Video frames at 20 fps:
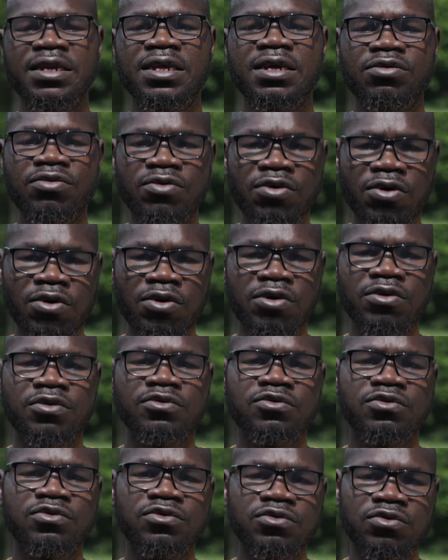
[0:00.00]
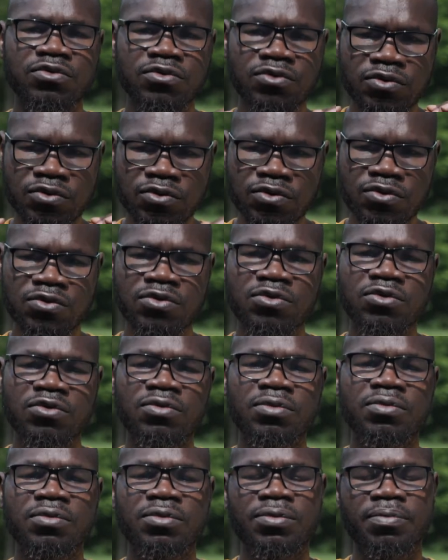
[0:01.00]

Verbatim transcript: it a goal to do